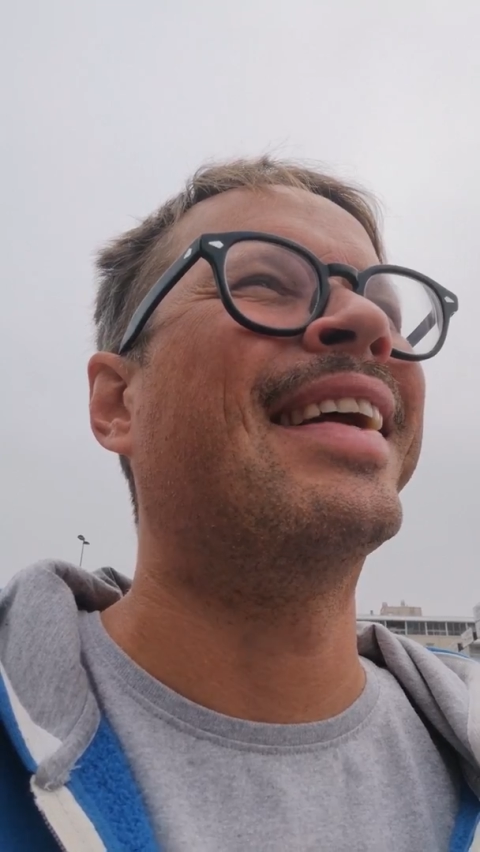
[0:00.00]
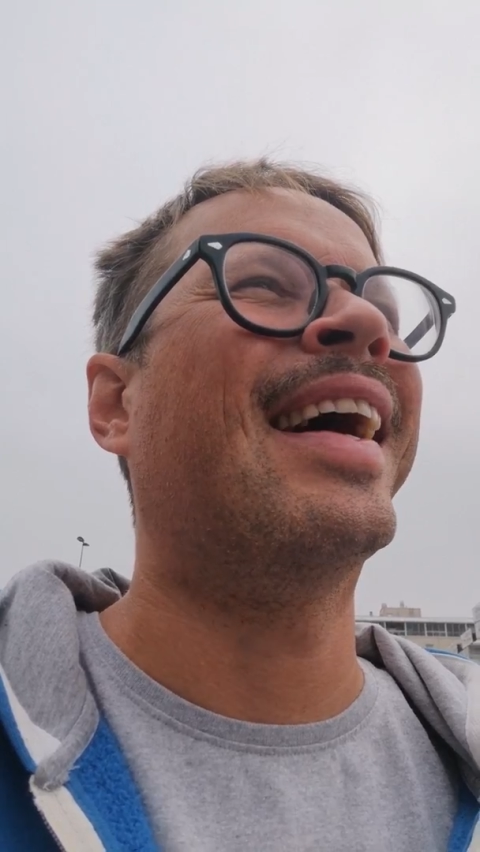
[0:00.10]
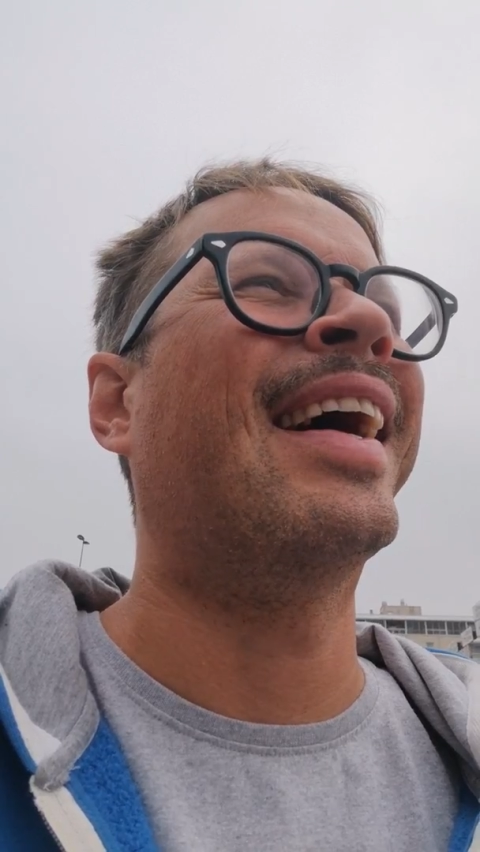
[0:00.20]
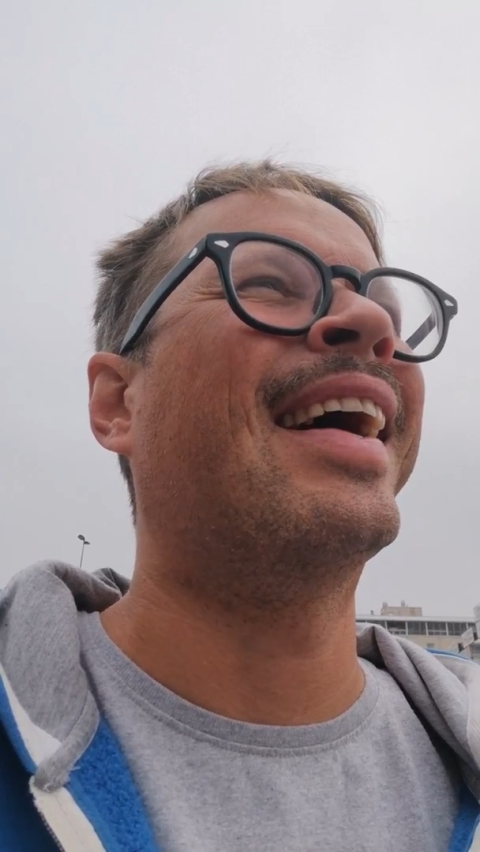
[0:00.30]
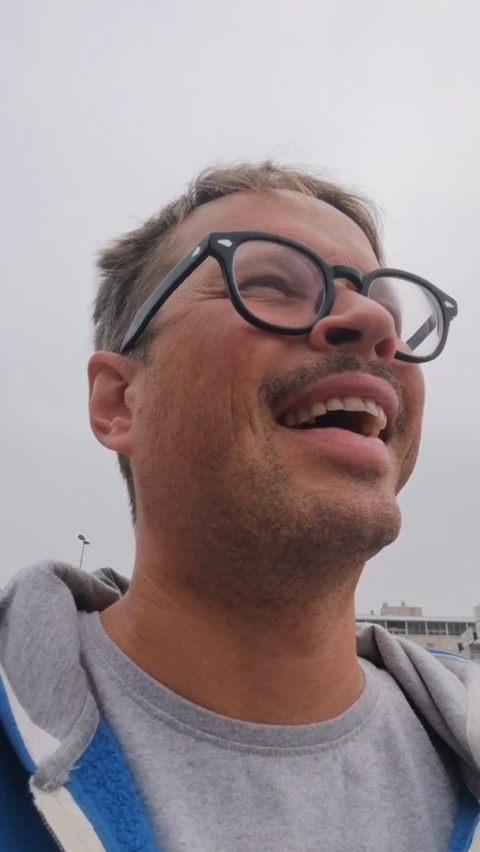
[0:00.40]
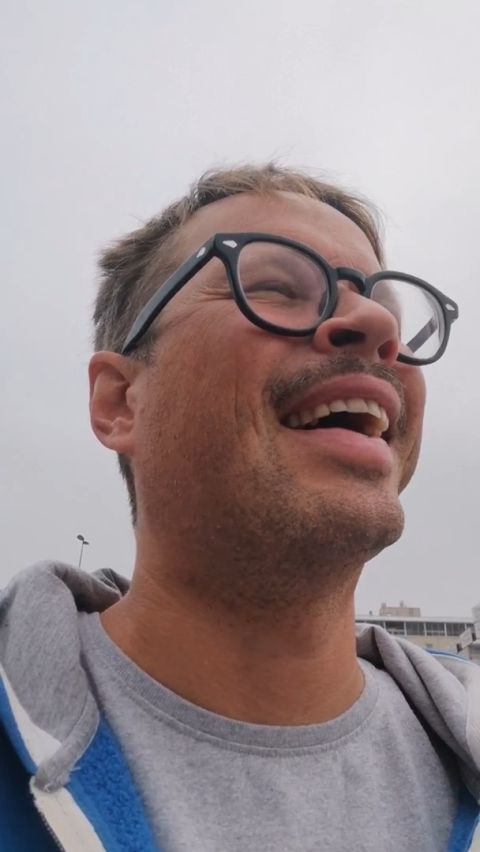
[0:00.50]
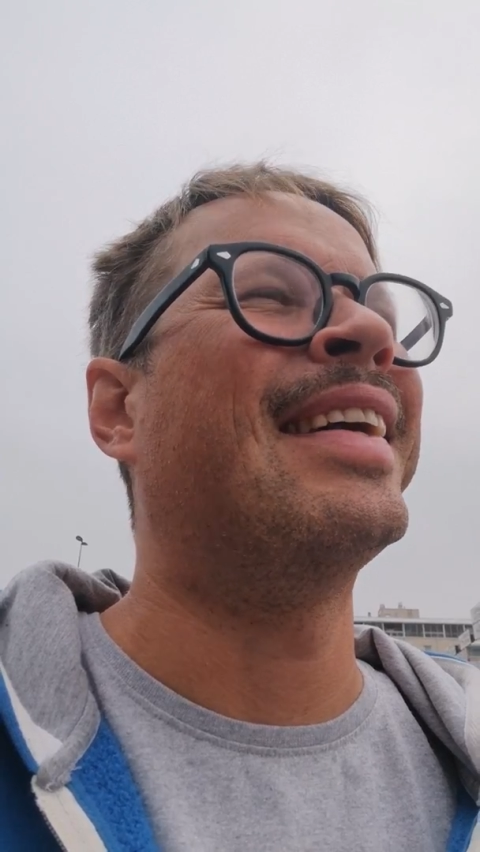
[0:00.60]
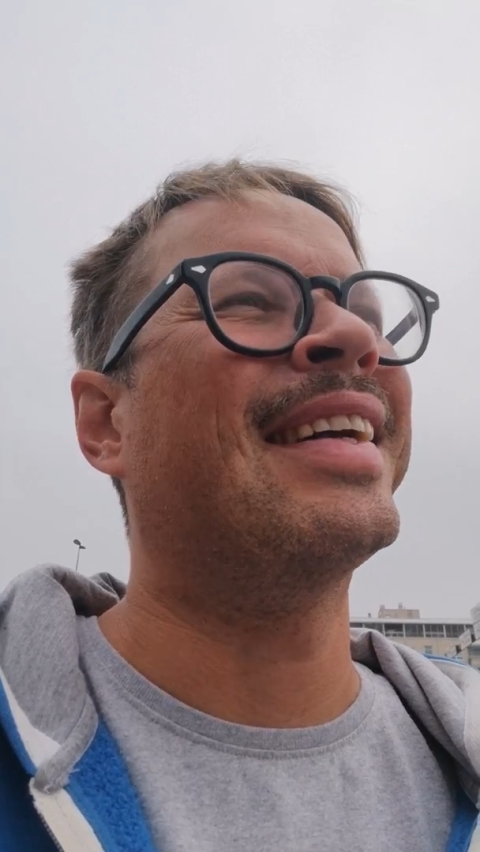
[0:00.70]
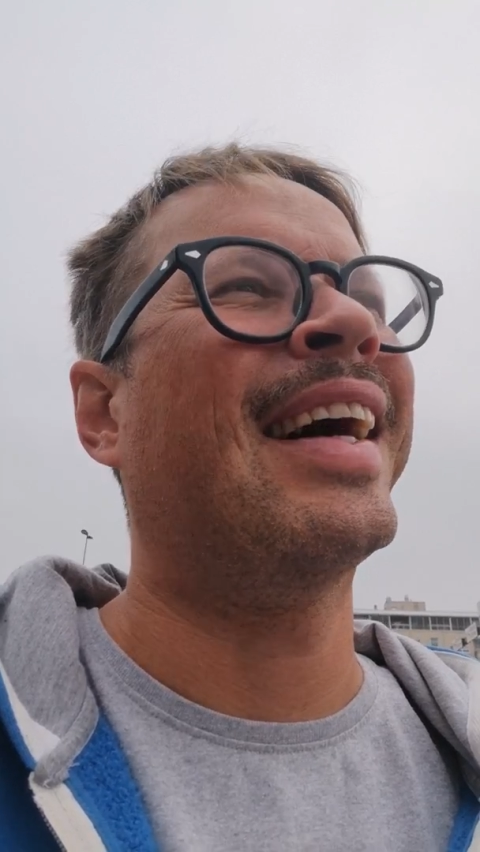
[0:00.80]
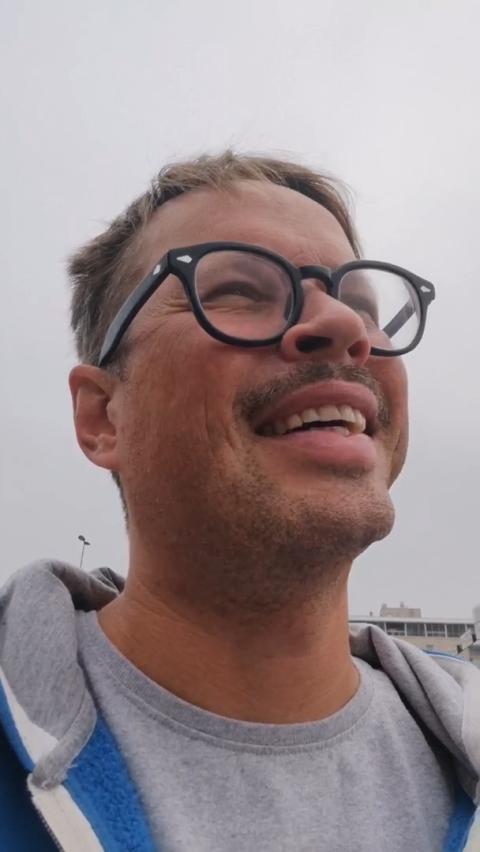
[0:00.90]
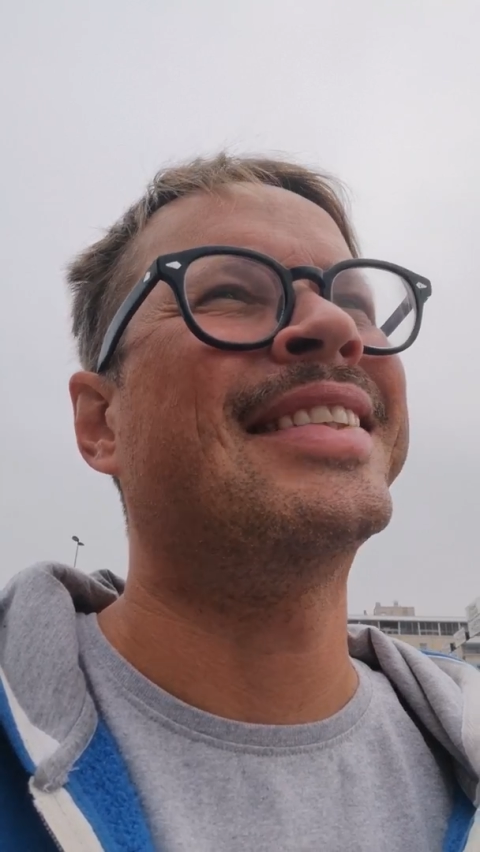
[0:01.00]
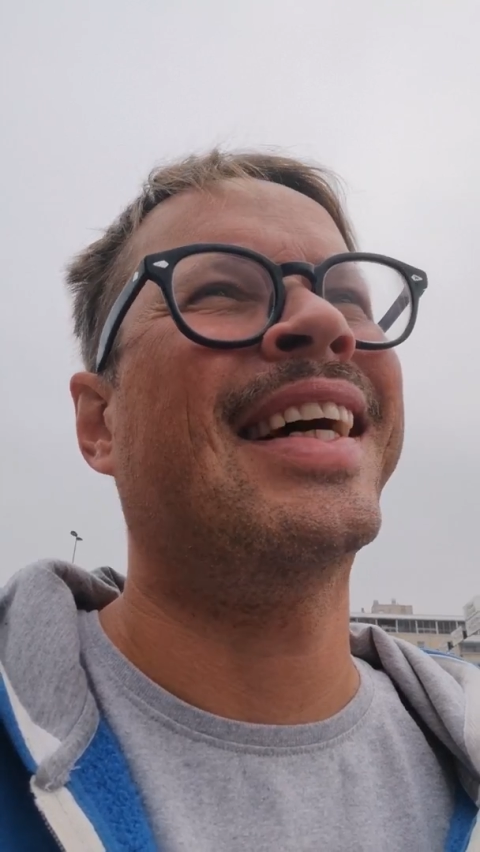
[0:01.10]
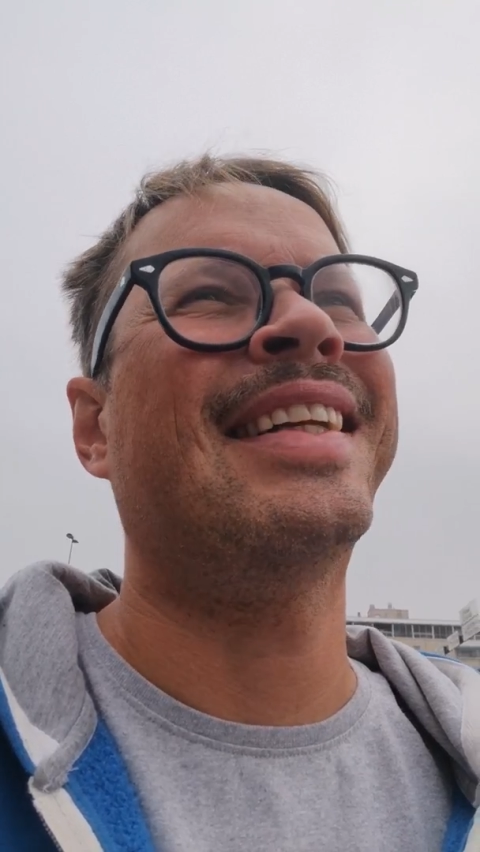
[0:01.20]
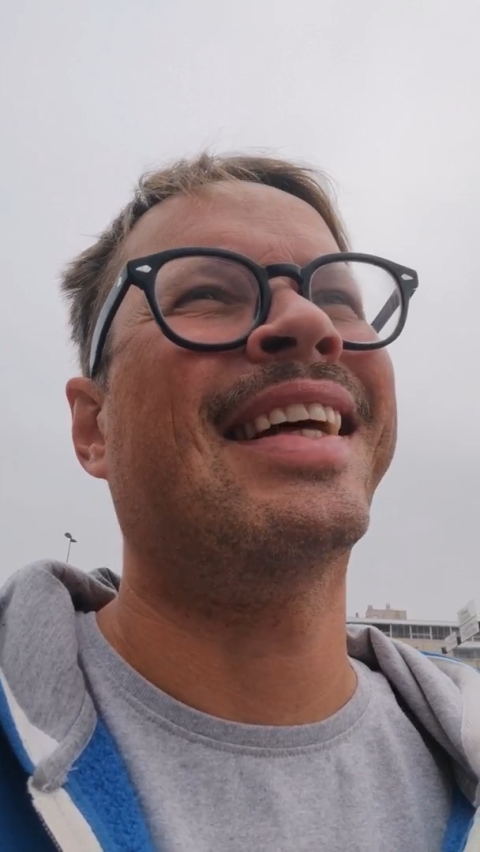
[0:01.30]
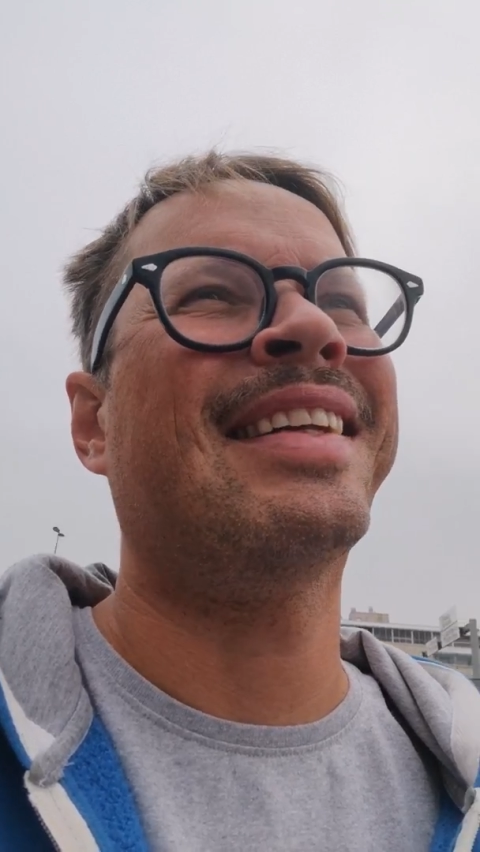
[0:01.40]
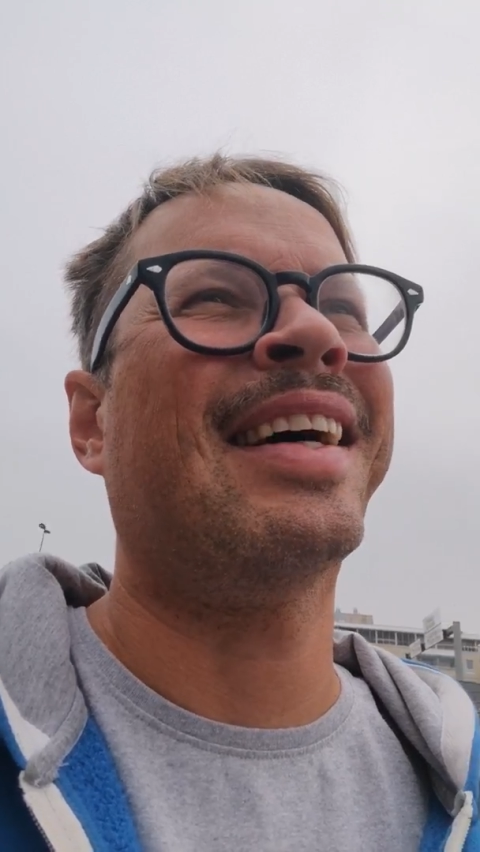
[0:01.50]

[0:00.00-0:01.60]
and I said that